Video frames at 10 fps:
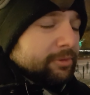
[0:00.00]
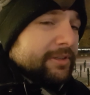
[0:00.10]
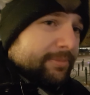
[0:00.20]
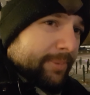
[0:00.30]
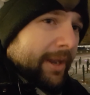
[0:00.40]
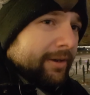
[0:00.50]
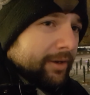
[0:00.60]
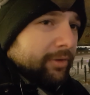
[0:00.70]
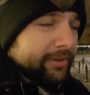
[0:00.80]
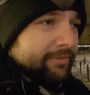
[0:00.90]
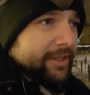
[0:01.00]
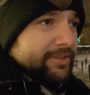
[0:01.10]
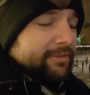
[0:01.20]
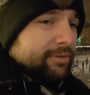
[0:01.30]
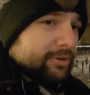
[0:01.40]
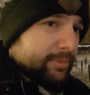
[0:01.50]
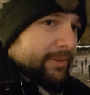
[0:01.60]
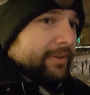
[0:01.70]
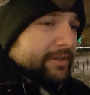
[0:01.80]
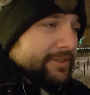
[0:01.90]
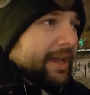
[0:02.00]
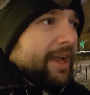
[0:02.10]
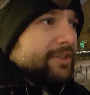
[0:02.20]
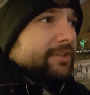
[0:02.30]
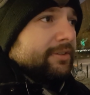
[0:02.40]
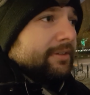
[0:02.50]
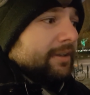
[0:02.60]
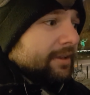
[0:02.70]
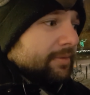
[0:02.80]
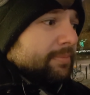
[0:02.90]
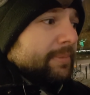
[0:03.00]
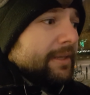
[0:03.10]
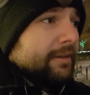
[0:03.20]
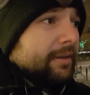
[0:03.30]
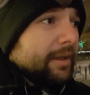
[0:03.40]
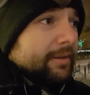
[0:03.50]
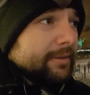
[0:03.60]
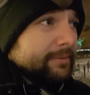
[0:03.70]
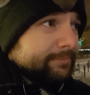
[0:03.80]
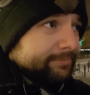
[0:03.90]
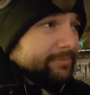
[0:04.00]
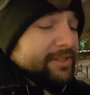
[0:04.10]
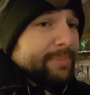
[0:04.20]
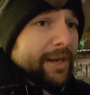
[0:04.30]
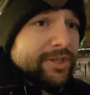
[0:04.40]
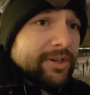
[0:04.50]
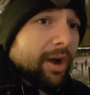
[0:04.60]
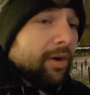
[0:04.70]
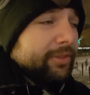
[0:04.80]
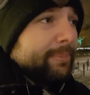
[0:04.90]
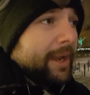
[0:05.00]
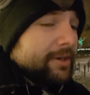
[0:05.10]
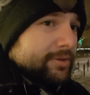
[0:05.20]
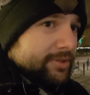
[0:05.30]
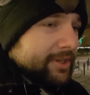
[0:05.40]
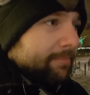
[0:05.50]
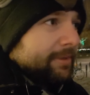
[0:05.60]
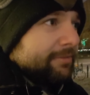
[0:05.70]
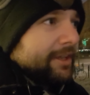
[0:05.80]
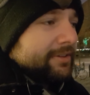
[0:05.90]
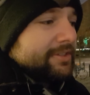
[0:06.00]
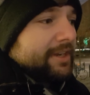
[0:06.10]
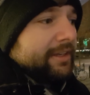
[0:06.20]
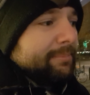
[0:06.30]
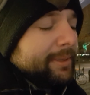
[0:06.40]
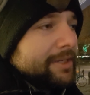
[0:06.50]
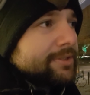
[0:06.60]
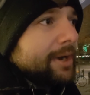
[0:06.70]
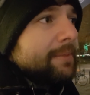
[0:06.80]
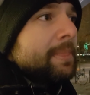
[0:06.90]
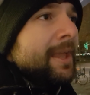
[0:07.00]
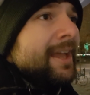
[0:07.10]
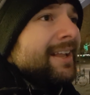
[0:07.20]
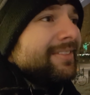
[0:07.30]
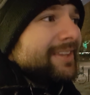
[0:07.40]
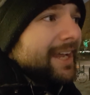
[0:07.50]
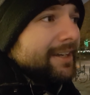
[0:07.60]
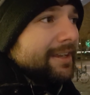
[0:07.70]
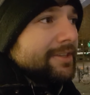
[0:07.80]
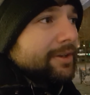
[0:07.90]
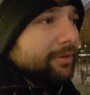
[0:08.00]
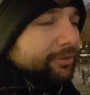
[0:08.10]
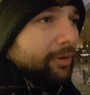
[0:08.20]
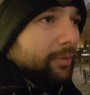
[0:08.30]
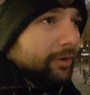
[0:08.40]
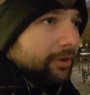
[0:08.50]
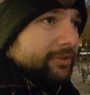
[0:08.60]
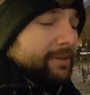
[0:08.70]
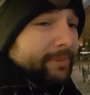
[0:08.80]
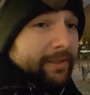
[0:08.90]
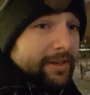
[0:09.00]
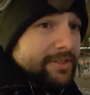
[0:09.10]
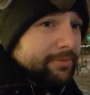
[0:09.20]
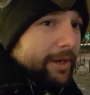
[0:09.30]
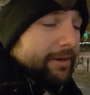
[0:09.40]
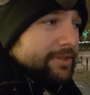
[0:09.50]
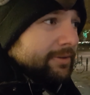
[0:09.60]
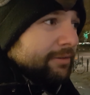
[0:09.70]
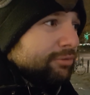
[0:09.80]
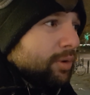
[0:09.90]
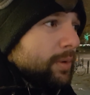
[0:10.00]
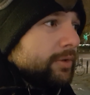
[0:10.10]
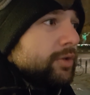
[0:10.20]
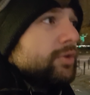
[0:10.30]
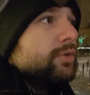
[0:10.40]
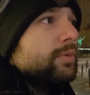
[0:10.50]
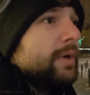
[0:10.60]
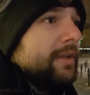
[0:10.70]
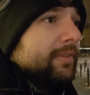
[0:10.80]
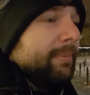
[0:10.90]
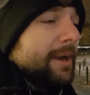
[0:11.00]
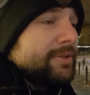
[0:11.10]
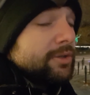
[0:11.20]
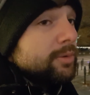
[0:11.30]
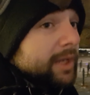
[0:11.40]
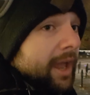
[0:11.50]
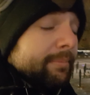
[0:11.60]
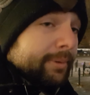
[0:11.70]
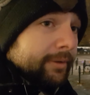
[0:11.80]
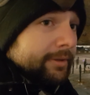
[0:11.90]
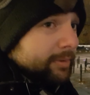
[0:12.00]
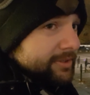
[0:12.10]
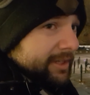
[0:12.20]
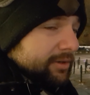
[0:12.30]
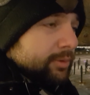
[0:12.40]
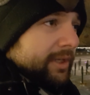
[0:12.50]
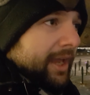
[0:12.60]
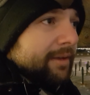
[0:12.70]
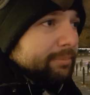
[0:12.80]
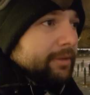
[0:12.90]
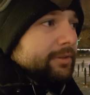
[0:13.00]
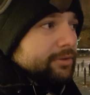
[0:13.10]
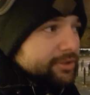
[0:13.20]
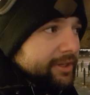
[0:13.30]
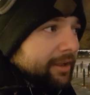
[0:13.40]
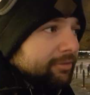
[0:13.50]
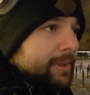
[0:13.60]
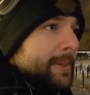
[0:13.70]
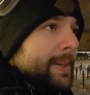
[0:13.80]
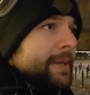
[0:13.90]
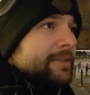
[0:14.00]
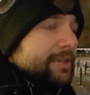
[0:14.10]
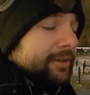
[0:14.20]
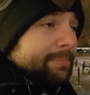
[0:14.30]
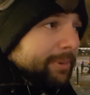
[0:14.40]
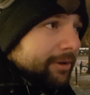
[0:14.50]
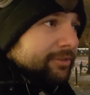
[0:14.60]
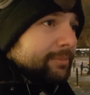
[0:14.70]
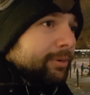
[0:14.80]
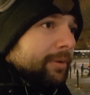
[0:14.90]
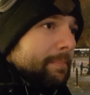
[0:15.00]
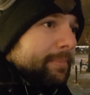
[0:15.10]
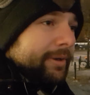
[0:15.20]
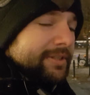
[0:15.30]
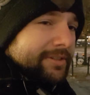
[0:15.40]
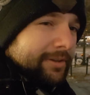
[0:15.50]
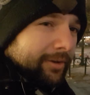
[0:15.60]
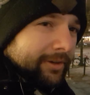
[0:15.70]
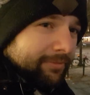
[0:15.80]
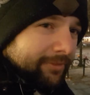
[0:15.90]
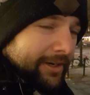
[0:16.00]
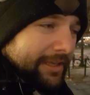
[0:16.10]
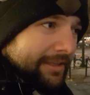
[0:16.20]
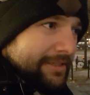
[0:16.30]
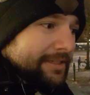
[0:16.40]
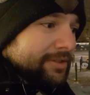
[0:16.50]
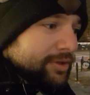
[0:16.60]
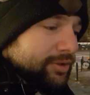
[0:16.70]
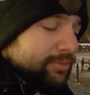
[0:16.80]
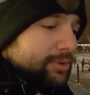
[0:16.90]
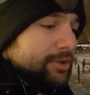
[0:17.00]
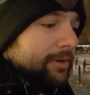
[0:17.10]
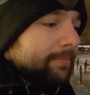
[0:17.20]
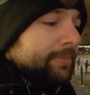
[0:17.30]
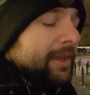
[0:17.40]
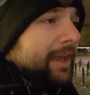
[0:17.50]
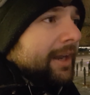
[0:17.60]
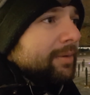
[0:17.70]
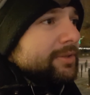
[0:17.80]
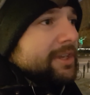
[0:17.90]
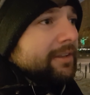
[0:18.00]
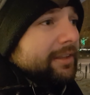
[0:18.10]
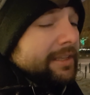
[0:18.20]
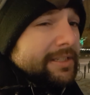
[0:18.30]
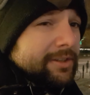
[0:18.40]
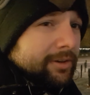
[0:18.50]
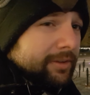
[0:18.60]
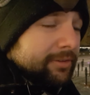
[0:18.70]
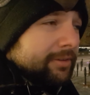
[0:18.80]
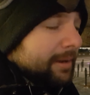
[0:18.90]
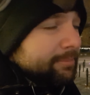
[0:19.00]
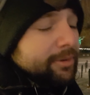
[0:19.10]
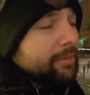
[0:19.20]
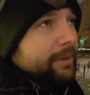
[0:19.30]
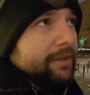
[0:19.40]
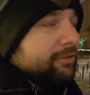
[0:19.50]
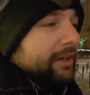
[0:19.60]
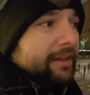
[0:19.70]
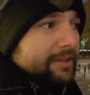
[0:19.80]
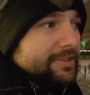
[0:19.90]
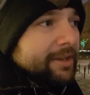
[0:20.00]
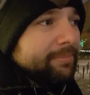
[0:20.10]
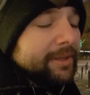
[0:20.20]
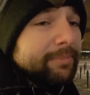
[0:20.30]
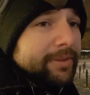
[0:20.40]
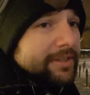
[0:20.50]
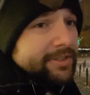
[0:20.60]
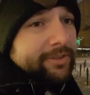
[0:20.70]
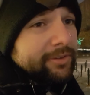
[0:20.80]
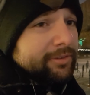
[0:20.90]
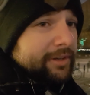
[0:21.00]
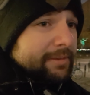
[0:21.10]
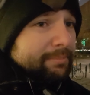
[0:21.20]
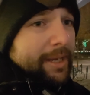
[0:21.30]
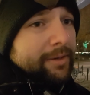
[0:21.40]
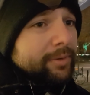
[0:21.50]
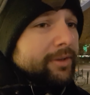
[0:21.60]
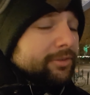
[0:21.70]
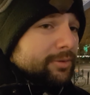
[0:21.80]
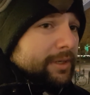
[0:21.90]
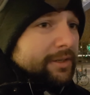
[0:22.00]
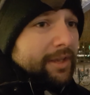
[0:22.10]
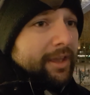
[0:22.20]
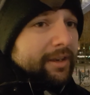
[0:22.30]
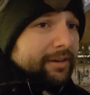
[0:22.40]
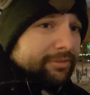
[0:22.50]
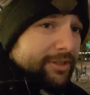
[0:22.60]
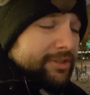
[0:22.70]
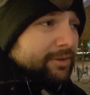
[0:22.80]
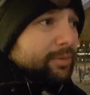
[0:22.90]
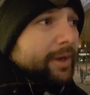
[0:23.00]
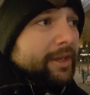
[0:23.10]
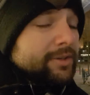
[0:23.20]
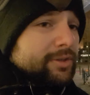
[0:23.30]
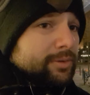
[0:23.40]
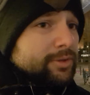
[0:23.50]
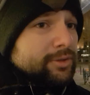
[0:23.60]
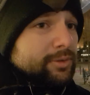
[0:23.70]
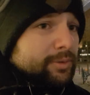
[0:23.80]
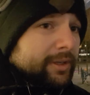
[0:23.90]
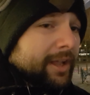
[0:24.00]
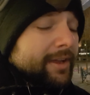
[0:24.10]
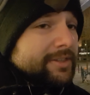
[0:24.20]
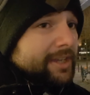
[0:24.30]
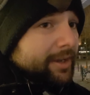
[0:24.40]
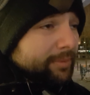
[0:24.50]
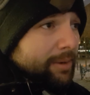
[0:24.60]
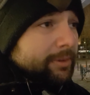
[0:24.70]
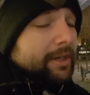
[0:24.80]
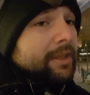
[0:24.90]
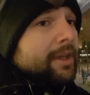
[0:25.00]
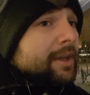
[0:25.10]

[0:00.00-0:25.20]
depending on the events, of course, when there is an action being dispatched on the page or some event is taking place, right? That is also not something that is very straightforward to do in the browser. You can build it, once again, you can build it yourself. It's not impossible, but it's not very easy to do so. And I would say that these are I'm probably forgetting something, but these are the three main ones. You need an efficient way to do client-side routing,